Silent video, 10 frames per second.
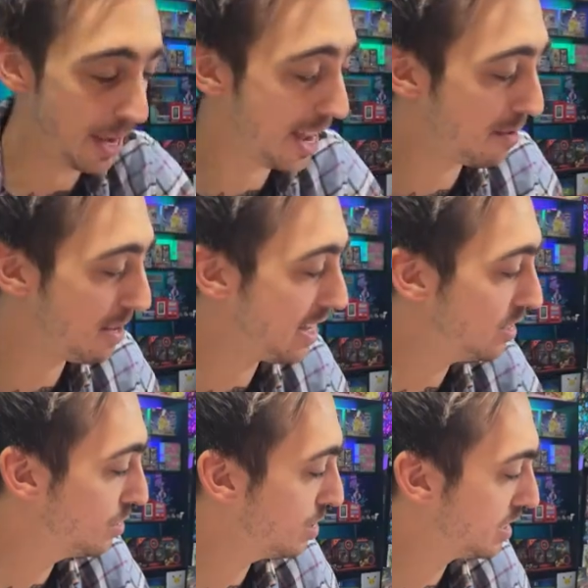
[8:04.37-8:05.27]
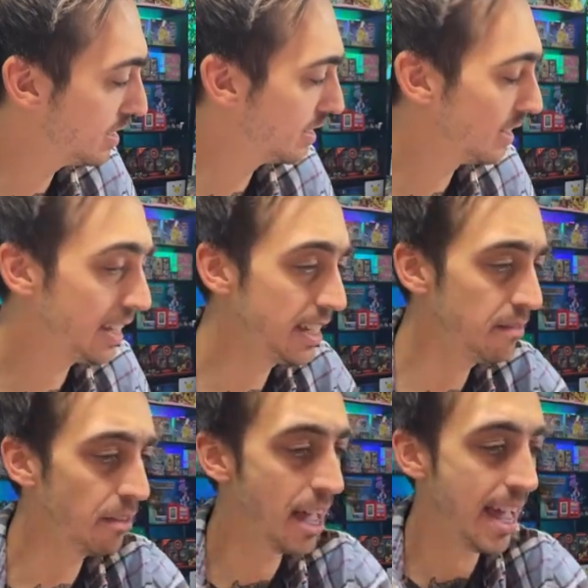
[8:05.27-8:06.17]
Bam, into a
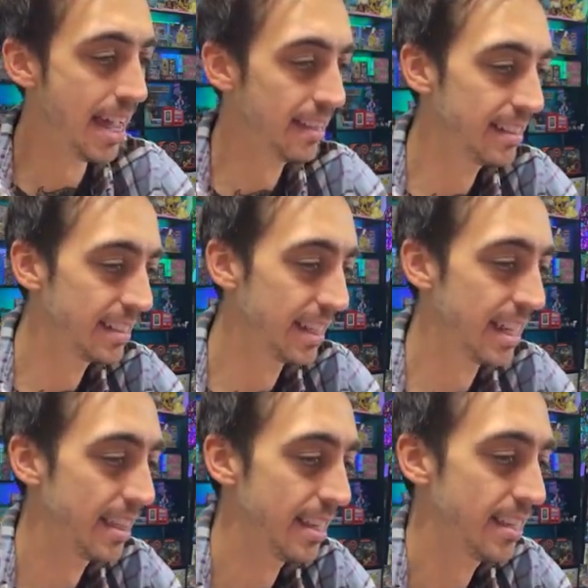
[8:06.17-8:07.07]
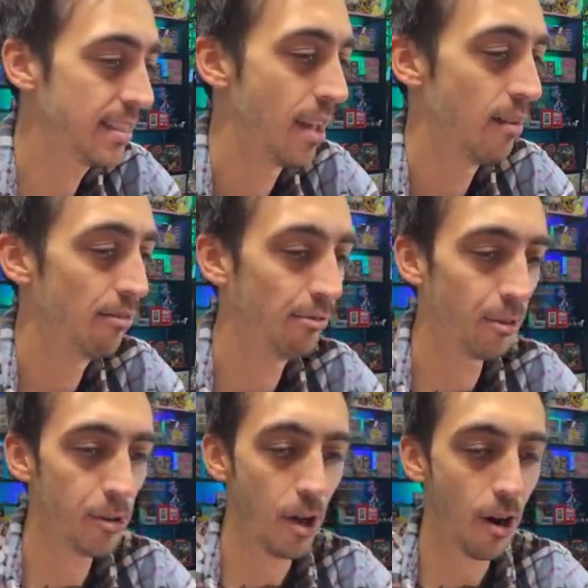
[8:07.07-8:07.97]
sleeve. And let's get this
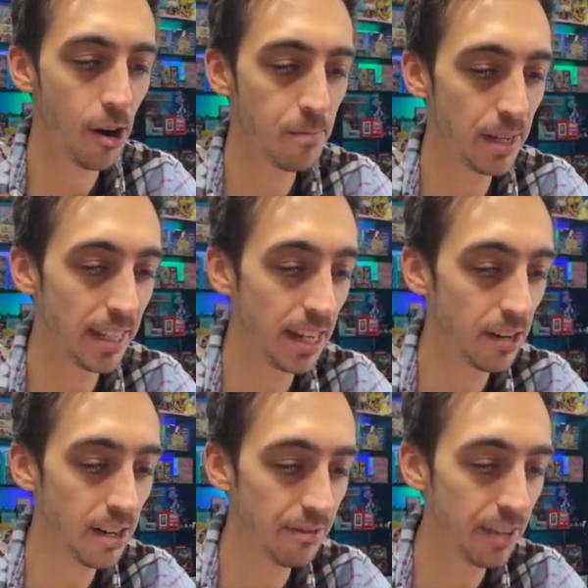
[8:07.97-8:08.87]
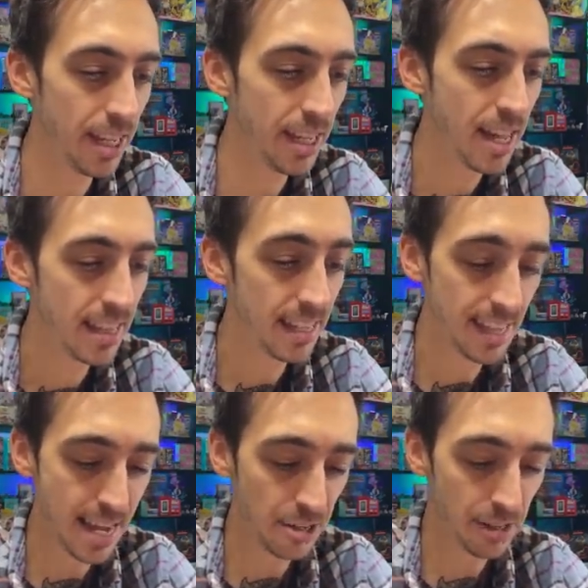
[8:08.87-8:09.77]
full art Magearna V. That's
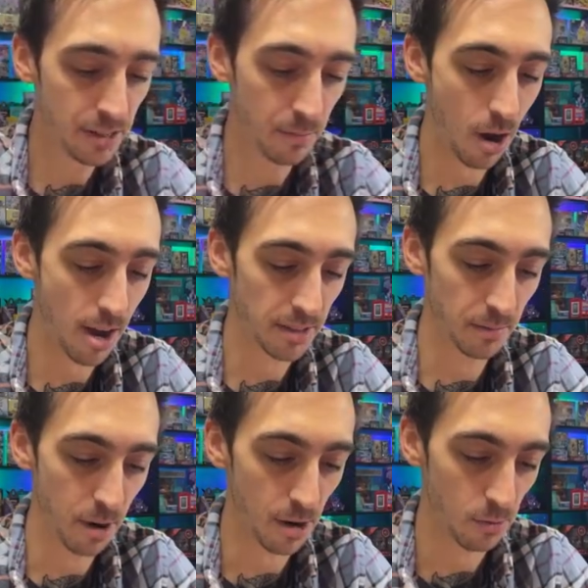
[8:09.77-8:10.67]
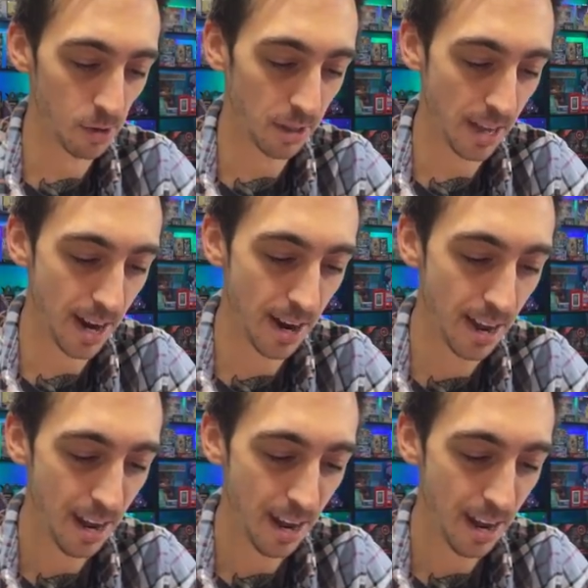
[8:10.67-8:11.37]
actually some awesome artwork there.